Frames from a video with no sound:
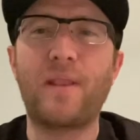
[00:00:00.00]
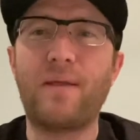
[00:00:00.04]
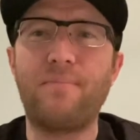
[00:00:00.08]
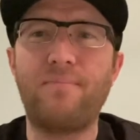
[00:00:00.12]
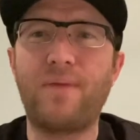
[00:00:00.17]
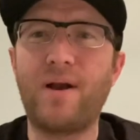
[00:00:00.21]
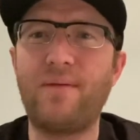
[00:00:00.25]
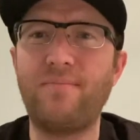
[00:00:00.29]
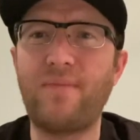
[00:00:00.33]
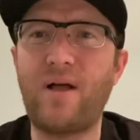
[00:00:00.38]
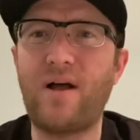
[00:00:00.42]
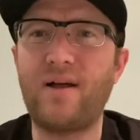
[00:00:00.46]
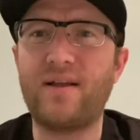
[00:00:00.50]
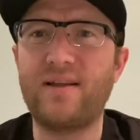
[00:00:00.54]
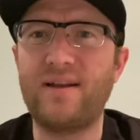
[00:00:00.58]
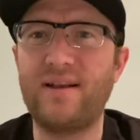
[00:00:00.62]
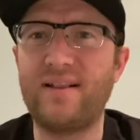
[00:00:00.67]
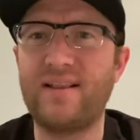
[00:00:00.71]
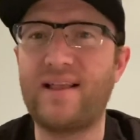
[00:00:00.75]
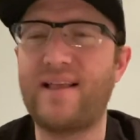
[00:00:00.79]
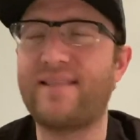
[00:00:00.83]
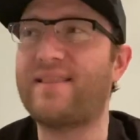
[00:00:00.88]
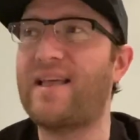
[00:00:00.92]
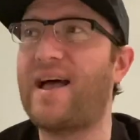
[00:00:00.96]
but I'm not going
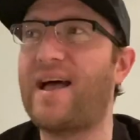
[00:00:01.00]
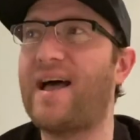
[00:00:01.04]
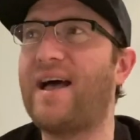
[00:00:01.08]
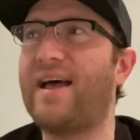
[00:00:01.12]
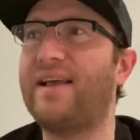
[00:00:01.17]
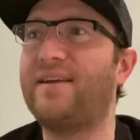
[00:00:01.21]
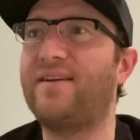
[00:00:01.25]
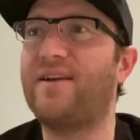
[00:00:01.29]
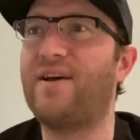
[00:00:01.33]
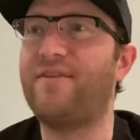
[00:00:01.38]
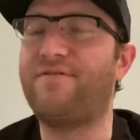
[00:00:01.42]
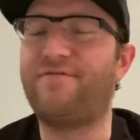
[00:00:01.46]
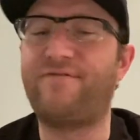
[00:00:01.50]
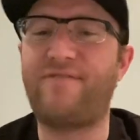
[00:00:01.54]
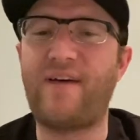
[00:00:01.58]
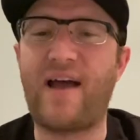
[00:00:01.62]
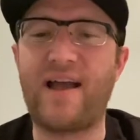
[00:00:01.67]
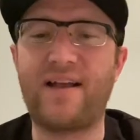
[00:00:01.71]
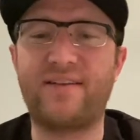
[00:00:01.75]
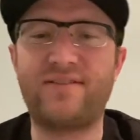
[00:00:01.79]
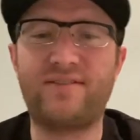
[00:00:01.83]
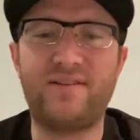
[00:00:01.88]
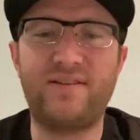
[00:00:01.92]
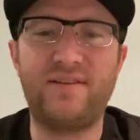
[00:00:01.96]
to let that
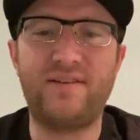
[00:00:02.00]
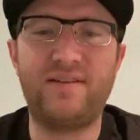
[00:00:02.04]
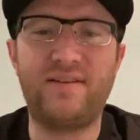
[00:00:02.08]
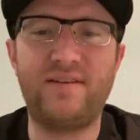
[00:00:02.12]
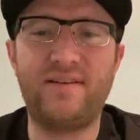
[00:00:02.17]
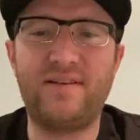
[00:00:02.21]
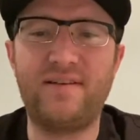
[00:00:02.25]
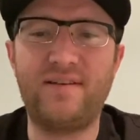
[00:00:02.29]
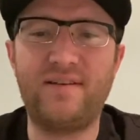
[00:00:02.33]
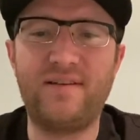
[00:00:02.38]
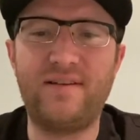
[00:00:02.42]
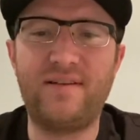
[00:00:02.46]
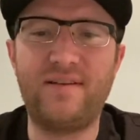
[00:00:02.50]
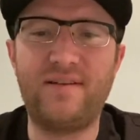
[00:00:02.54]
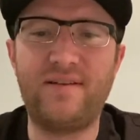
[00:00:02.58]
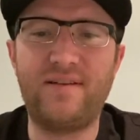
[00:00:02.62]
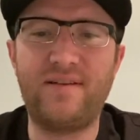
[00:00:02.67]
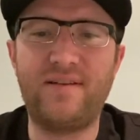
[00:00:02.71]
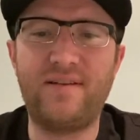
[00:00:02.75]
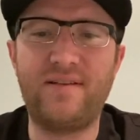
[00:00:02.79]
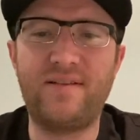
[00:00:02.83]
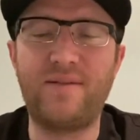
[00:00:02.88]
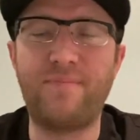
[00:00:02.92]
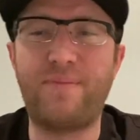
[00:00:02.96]
affect
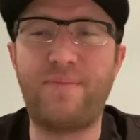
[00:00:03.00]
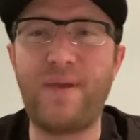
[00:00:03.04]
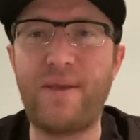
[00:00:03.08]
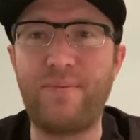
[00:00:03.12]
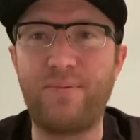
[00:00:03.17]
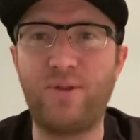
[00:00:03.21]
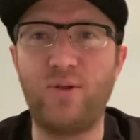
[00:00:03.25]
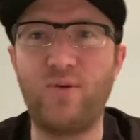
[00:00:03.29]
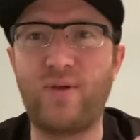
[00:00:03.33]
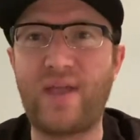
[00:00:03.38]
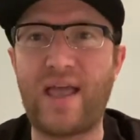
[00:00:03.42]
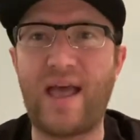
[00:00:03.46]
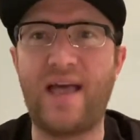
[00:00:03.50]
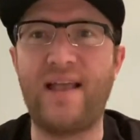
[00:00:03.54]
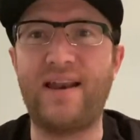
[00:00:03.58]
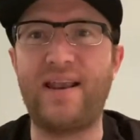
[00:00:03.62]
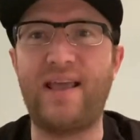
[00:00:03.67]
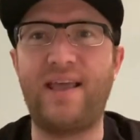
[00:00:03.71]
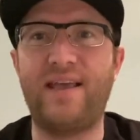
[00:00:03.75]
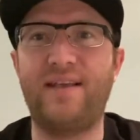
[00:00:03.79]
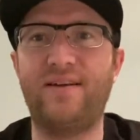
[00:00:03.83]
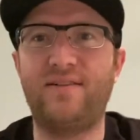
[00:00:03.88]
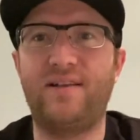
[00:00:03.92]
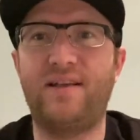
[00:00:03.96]
the people who can
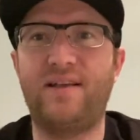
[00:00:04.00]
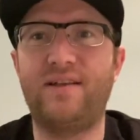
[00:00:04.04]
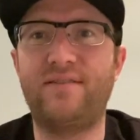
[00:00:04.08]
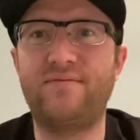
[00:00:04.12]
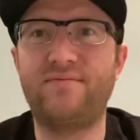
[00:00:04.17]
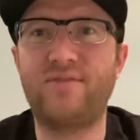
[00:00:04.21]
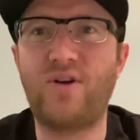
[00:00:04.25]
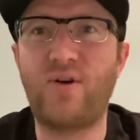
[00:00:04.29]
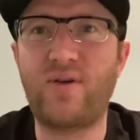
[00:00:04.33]
handle it.